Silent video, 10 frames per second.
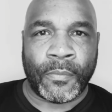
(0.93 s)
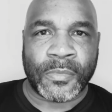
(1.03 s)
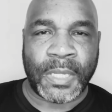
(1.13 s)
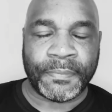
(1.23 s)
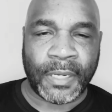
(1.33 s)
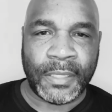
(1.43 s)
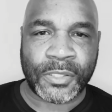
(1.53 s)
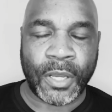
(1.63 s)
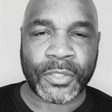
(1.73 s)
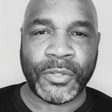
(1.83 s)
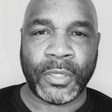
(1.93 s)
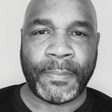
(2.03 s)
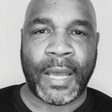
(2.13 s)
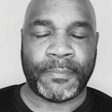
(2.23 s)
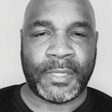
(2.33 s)
Something I need to talk to you
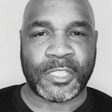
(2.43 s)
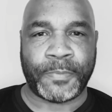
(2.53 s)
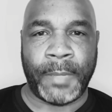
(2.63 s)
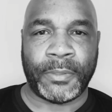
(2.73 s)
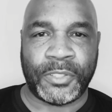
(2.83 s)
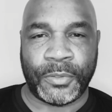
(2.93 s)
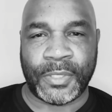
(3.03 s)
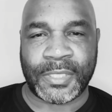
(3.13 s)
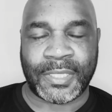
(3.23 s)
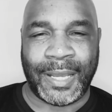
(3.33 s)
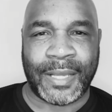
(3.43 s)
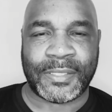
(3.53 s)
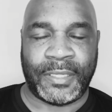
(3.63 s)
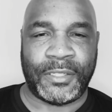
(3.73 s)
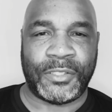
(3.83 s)
about because people are doing this
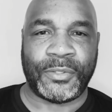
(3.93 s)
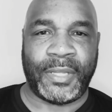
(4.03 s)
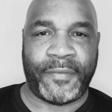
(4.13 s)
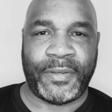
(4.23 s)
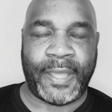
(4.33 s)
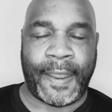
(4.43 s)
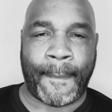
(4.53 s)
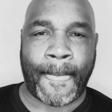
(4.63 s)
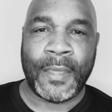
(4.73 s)
constantly. They're doing it every day.